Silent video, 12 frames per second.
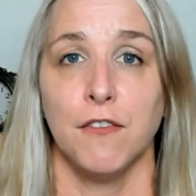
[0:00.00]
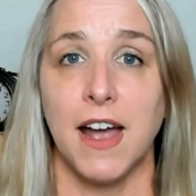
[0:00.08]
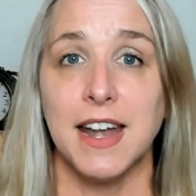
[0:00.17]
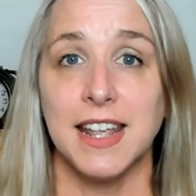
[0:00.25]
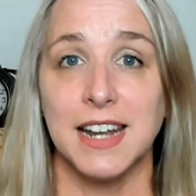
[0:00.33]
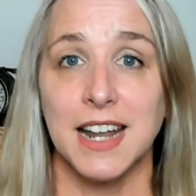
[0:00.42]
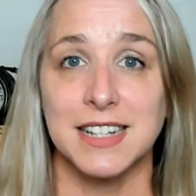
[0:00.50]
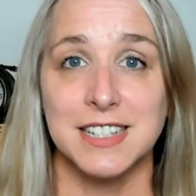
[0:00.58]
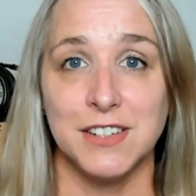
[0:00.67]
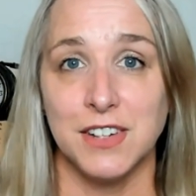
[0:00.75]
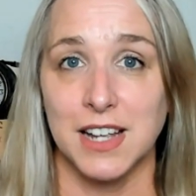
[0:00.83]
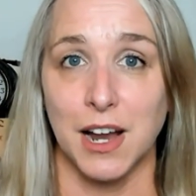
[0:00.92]
Finding an
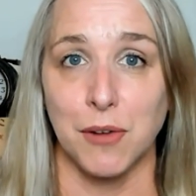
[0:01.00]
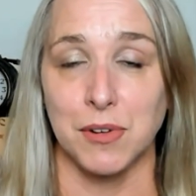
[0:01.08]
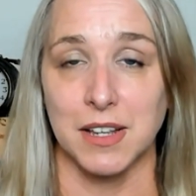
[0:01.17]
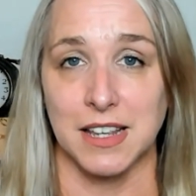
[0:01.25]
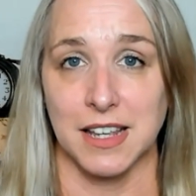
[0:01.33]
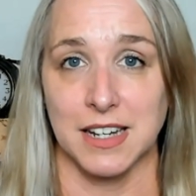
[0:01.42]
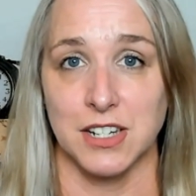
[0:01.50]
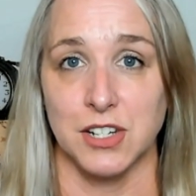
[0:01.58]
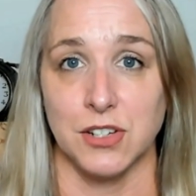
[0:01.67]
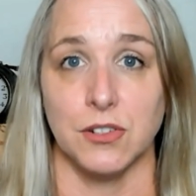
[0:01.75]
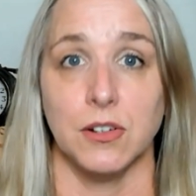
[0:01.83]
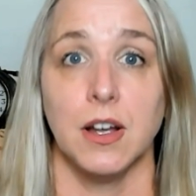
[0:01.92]
activity I really like to
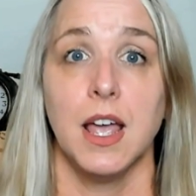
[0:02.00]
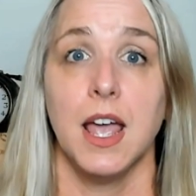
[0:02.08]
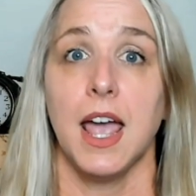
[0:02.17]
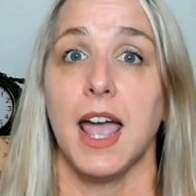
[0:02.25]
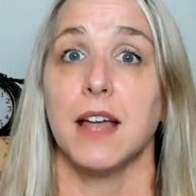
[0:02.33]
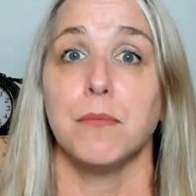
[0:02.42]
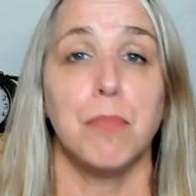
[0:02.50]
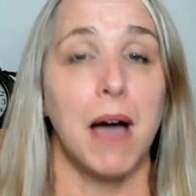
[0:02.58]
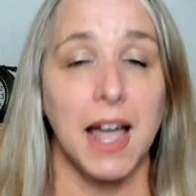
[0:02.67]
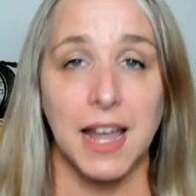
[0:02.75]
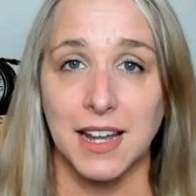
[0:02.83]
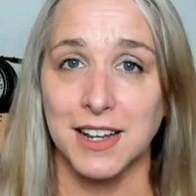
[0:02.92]
do and
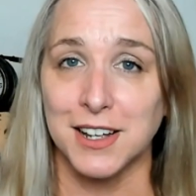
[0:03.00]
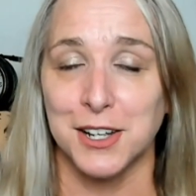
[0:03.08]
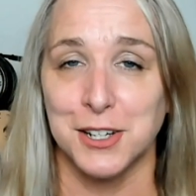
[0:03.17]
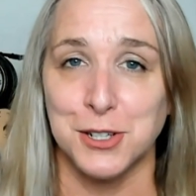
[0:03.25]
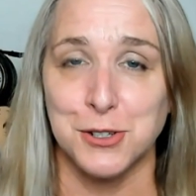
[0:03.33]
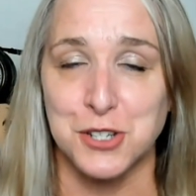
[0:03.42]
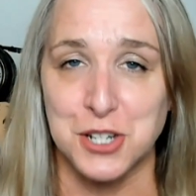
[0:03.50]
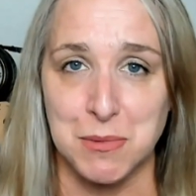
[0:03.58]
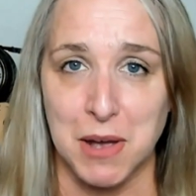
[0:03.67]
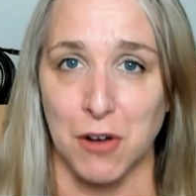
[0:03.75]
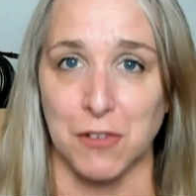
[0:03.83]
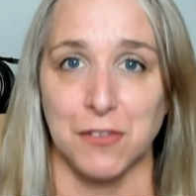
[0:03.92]
buying a new
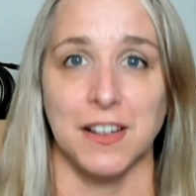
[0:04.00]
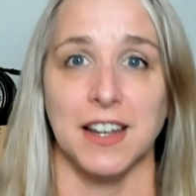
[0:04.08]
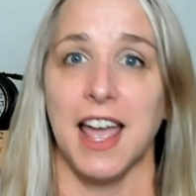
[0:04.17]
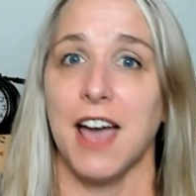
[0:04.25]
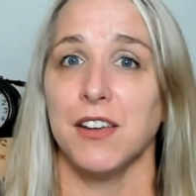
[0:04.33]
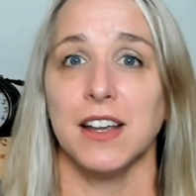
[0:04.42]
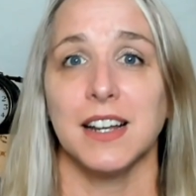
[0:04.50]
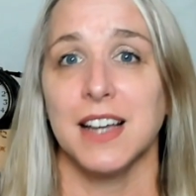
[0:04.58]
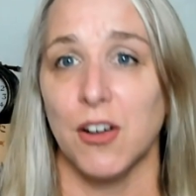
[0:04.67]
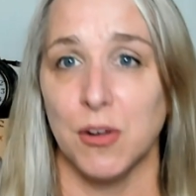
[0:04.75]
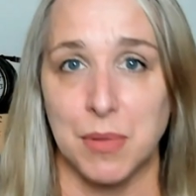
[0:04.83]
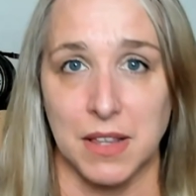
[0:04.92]
gym outfit, having an
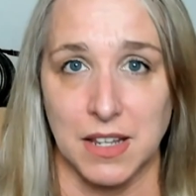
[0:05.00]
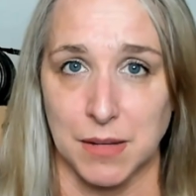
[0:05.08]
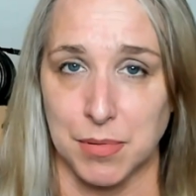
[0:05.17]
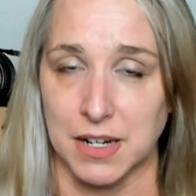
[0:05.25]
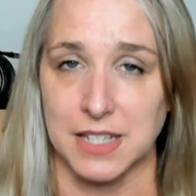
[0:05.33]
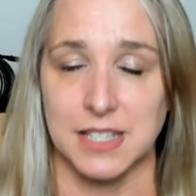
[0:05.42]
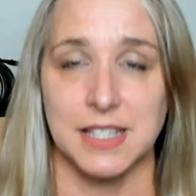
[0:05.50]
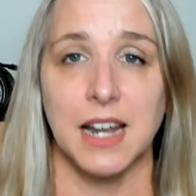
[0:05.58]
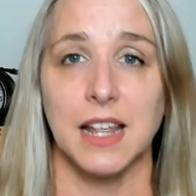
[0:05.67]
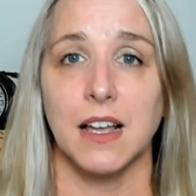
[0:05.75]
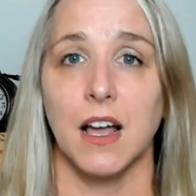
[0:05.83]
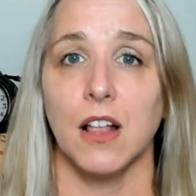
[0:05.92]
accountability buddy,
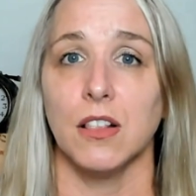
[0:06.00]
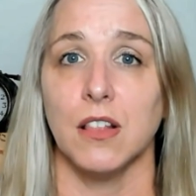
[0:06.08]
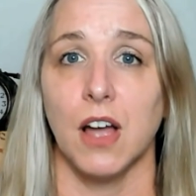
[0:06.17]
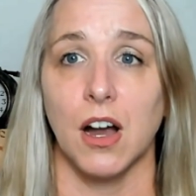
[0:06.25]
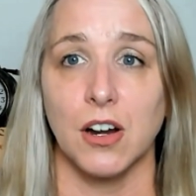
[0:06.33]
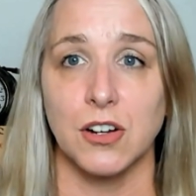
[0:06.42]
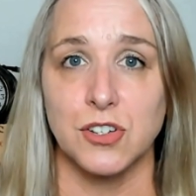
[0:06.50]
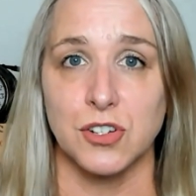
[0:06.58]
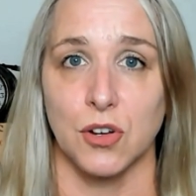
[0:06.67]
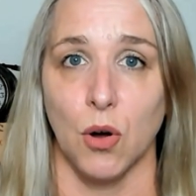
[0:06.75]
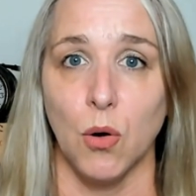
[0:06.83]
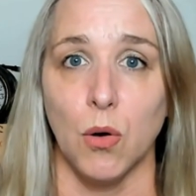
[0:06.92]
setting a
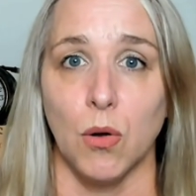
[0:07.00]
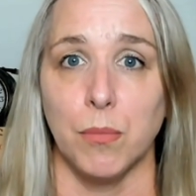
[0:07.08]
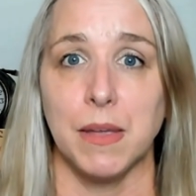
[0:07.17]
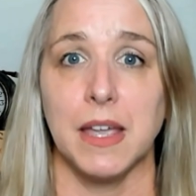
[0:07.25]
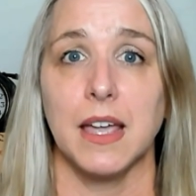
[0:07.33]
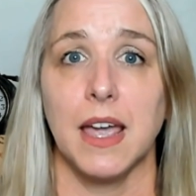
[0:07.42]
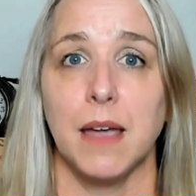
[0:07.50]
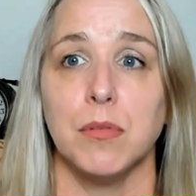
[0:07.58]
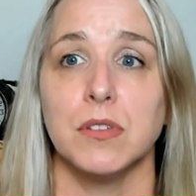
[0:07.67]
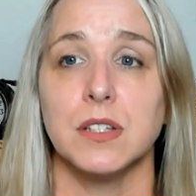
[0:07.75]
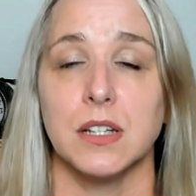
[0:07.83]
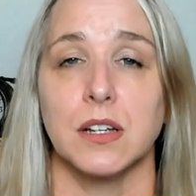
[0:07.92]
large goal, being
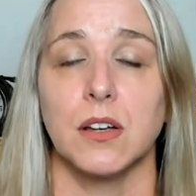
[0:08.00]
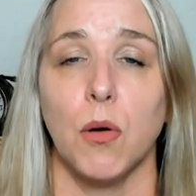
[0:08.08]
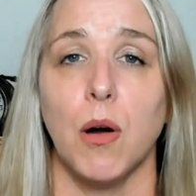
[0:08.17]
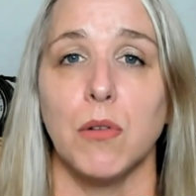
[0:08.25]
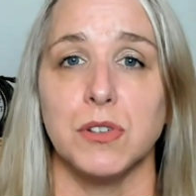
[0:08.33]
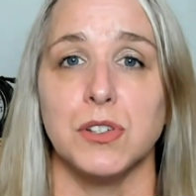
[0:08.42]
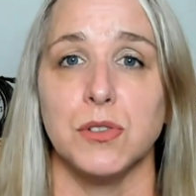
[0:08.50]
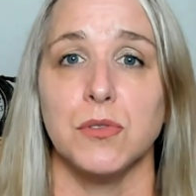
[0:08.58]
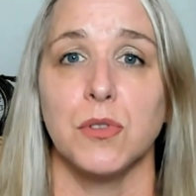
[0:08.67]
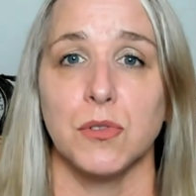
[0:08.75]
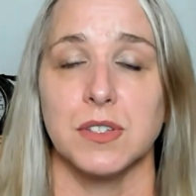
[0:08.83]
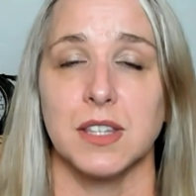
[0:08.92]
able to go out and
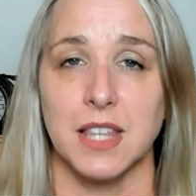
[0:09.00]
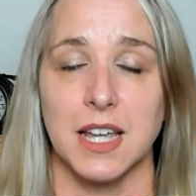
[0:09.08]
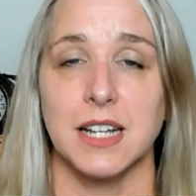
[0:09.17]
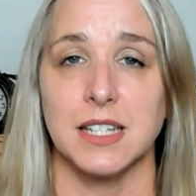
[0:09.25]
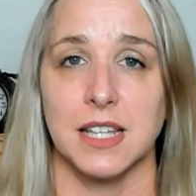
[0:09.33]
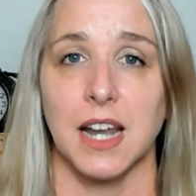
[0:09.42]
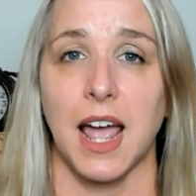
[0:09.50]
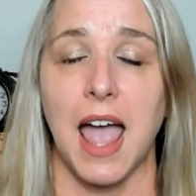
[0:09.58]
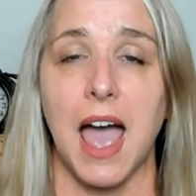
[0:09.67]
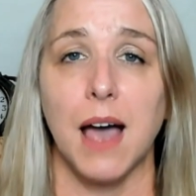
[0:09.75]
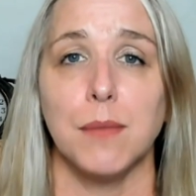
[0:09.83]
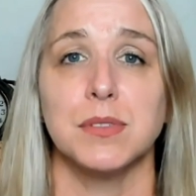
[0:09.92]
do those things that I
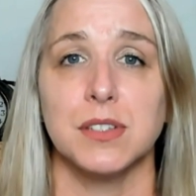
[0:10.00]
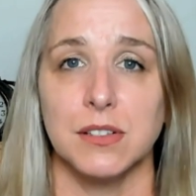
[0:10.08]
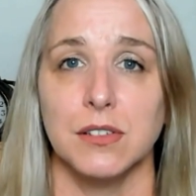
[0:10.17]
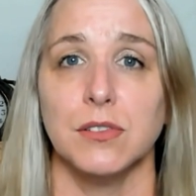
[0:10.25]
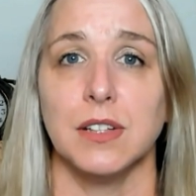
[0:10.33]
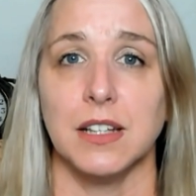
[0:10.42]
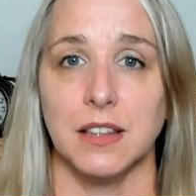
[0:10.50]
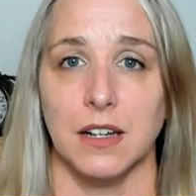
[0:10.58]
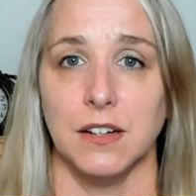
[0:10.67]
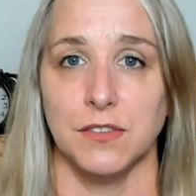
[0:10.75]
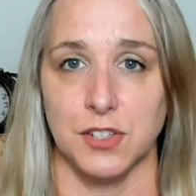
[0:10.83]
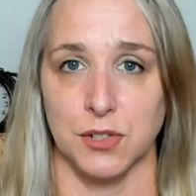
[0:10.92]
absolutely
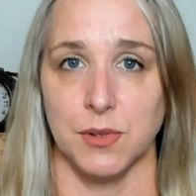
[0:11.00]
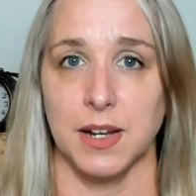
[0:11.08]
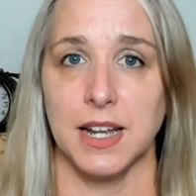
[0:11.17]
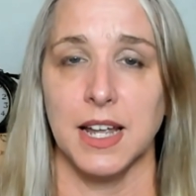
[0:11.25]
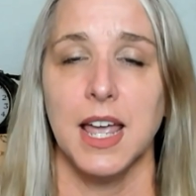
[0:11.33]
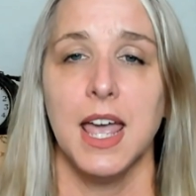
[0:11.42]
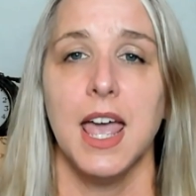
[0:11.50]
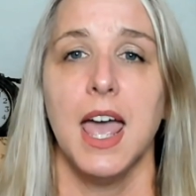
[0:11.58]
love doing.